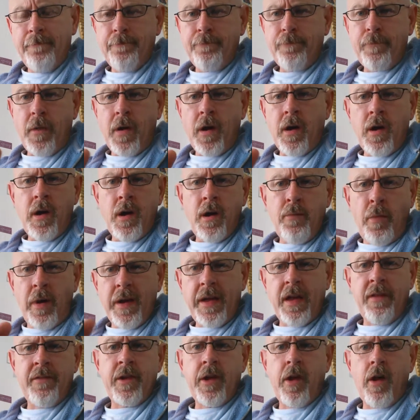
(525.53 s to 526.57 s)
I might give
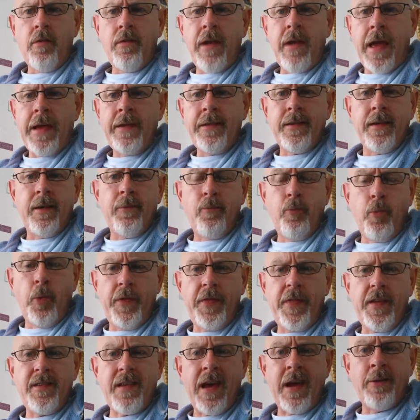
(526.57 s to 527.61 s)
it a go later with this
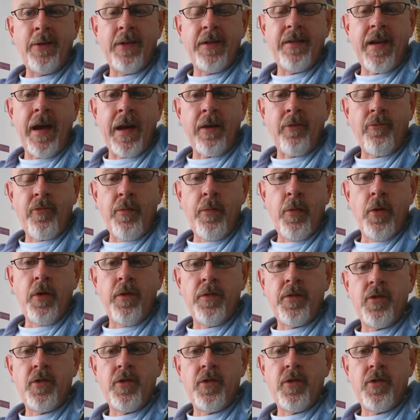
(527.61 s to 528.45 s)
outer tank removed,